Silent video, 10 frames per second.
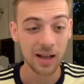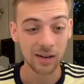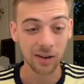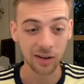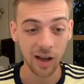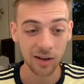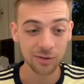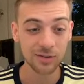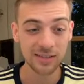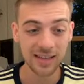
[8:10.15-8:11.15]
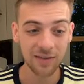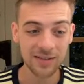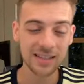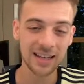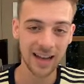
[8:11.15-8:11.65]
look,
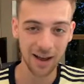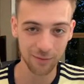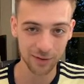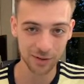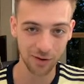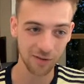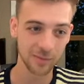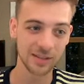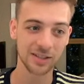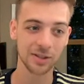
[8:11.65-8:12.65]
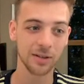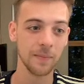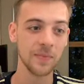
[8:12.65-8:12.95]
117 average draft position.